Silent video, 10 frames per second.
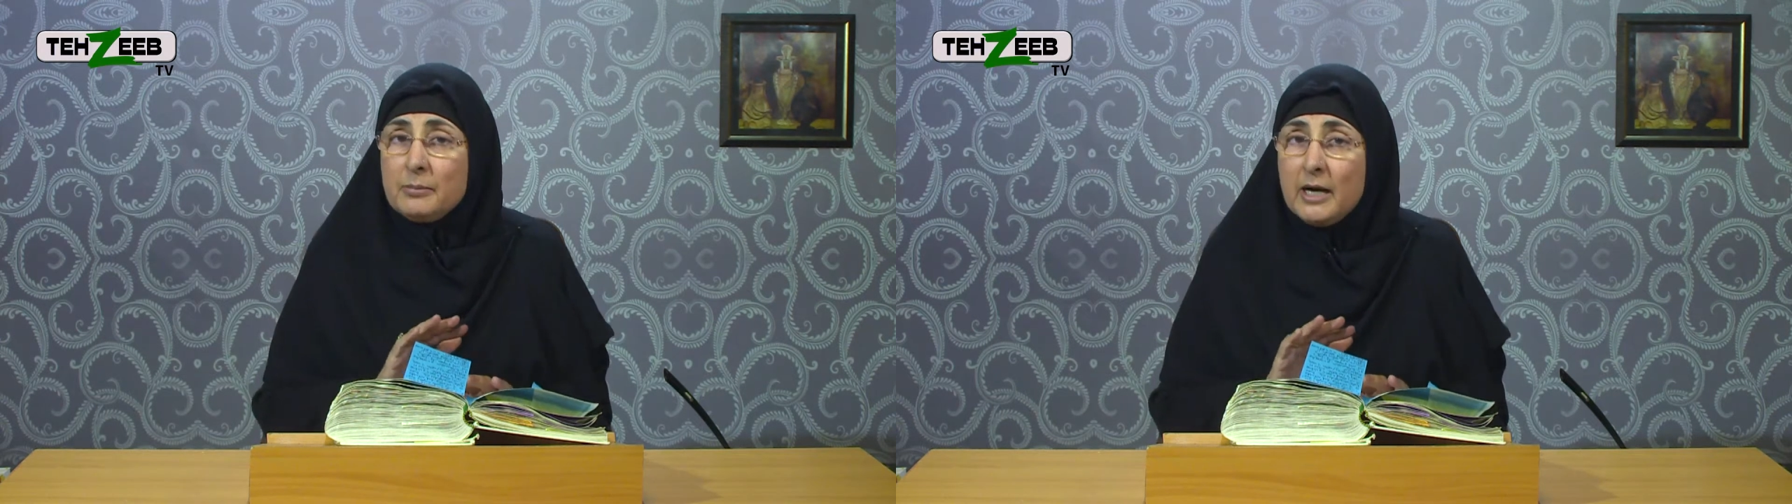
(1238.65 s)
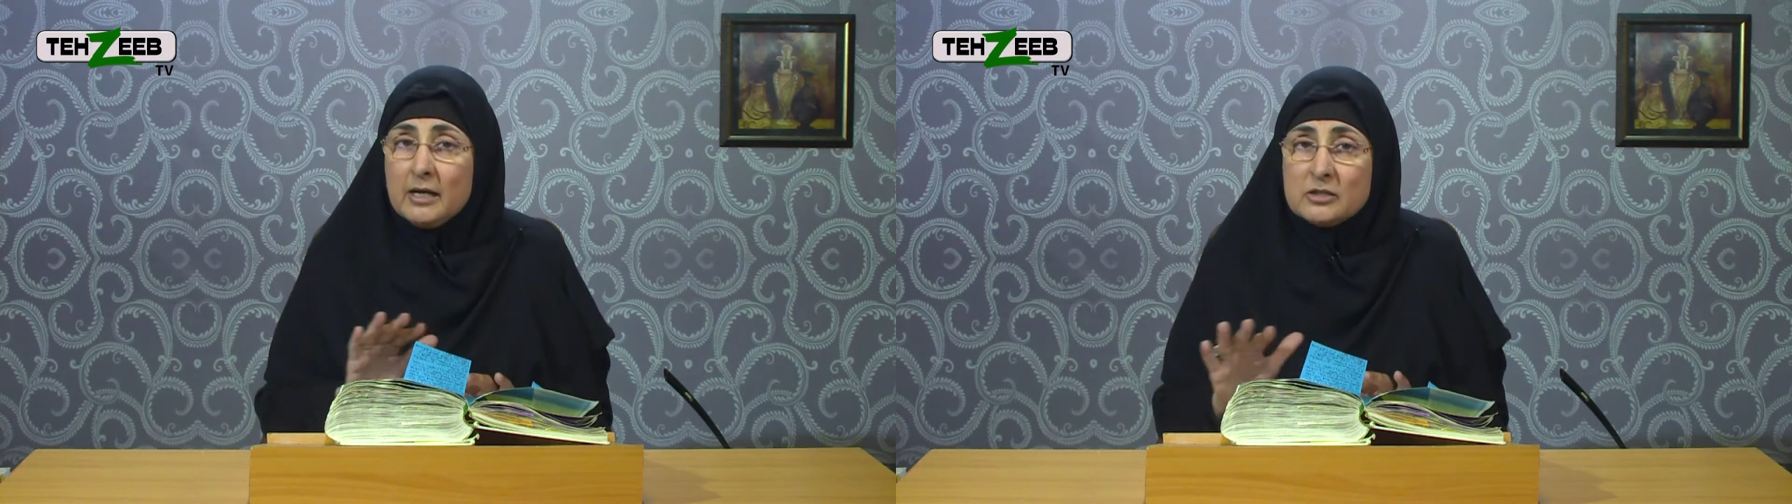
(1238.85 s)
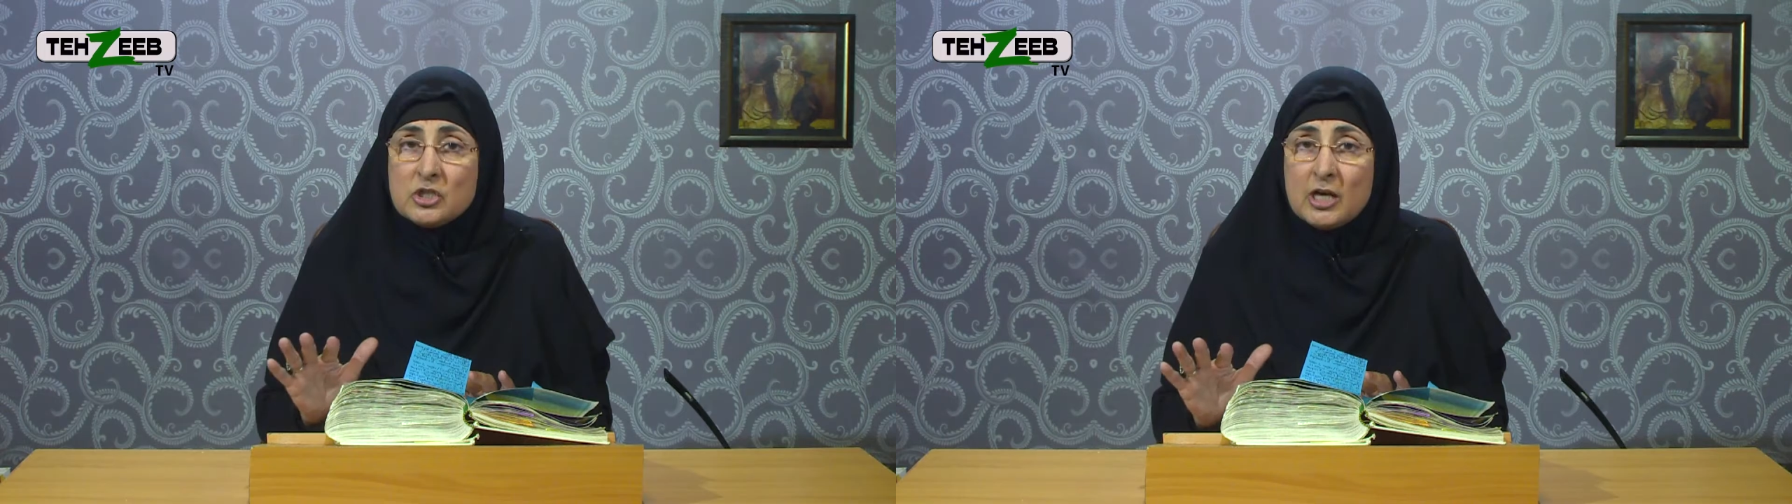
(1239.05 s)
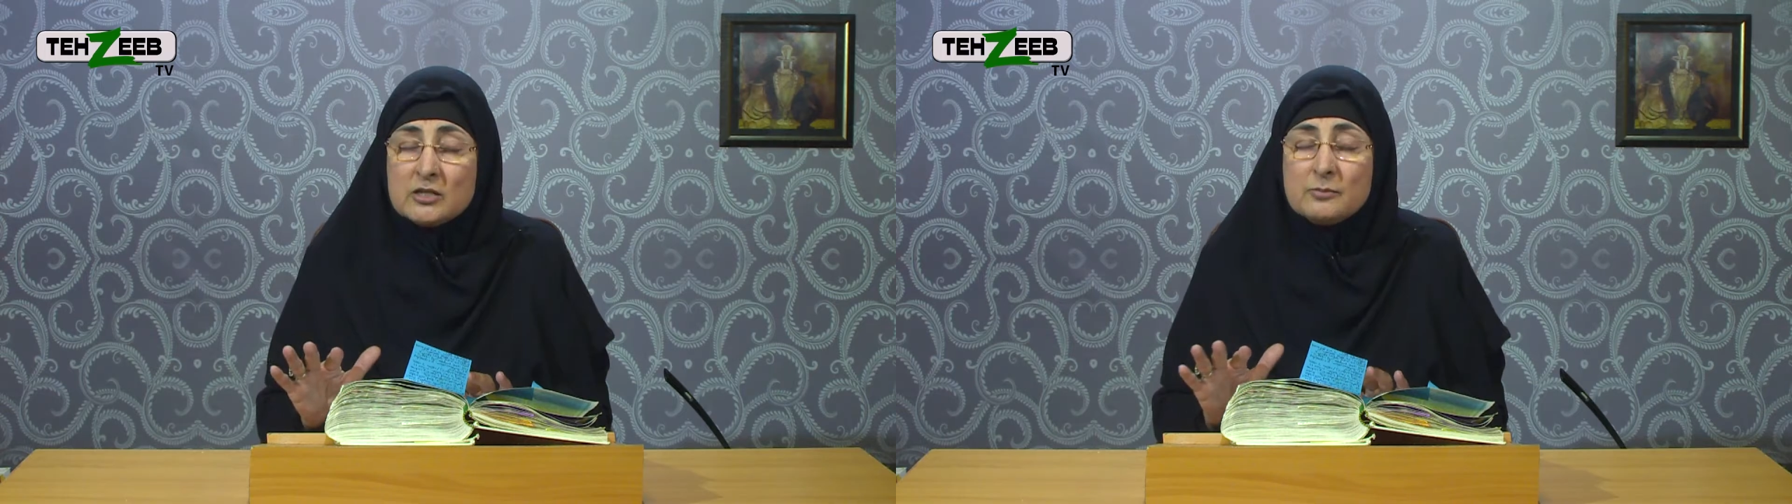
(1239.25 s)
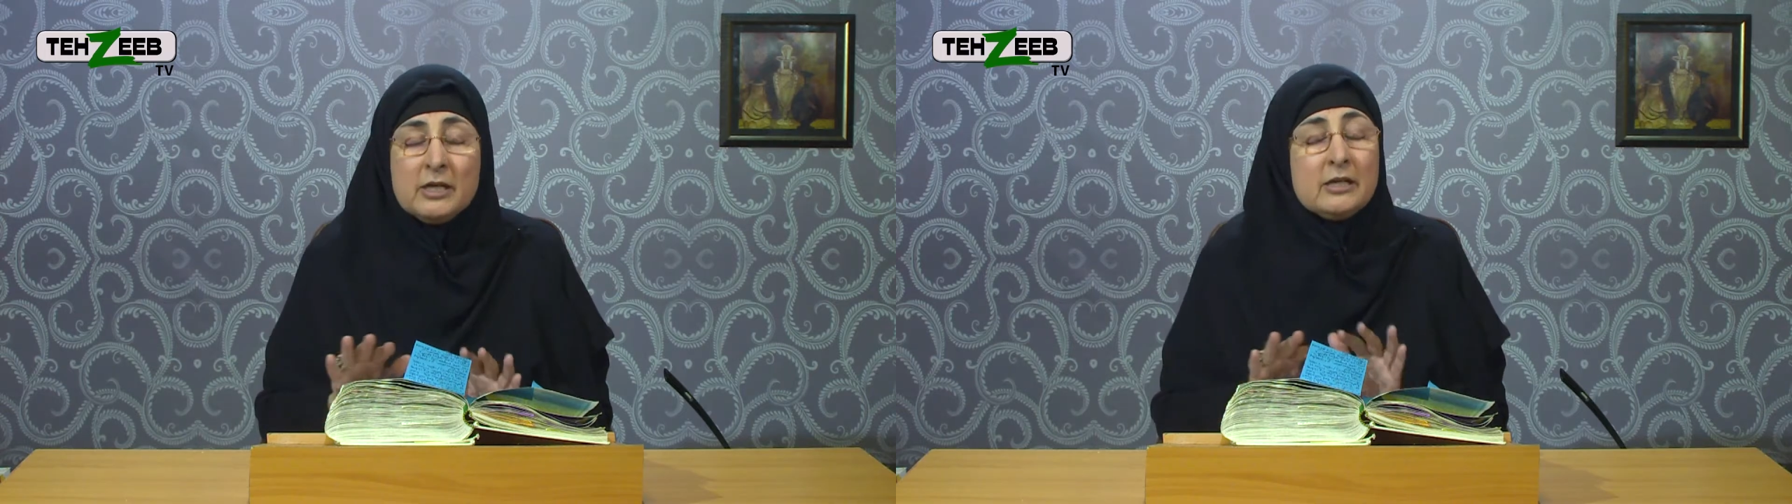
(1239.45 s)
pass
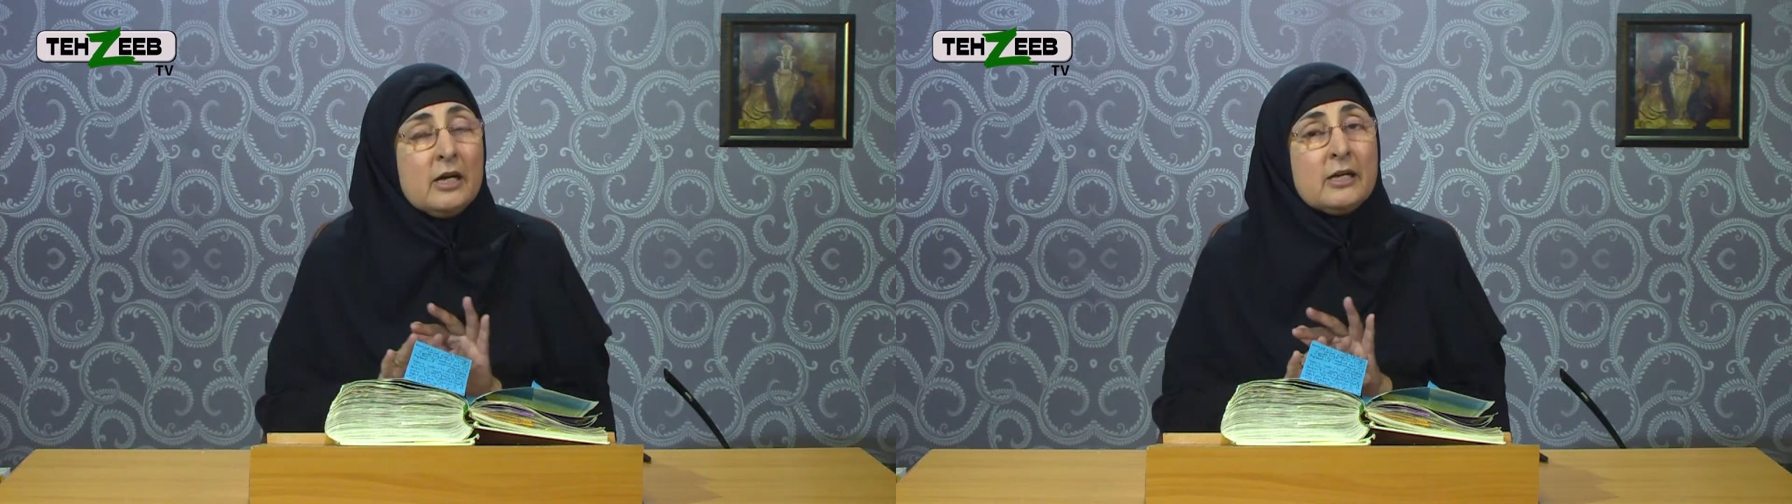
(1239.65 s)
judgment